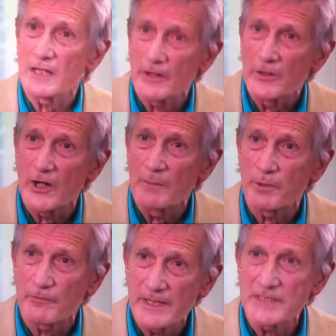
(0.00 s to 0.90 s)
loco
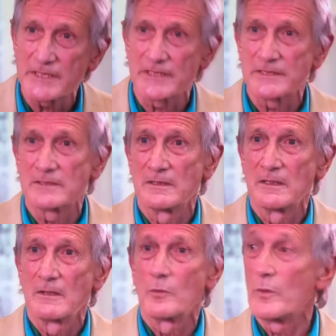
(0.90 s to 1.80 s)
parentis.
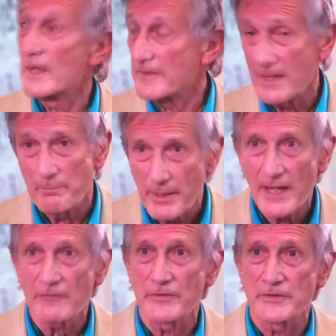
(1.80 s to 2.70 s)
We're their
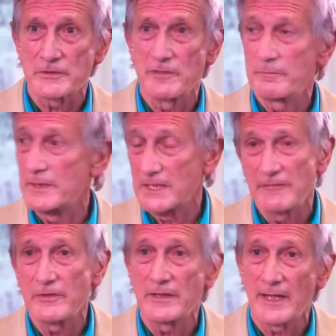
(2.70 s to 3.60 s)
parents. We've been
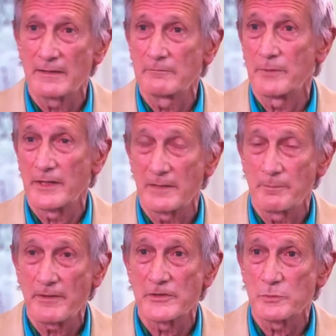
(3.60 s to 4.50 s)
given that by their
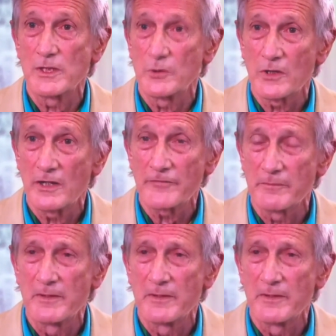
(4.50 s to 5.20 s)
parents. We look after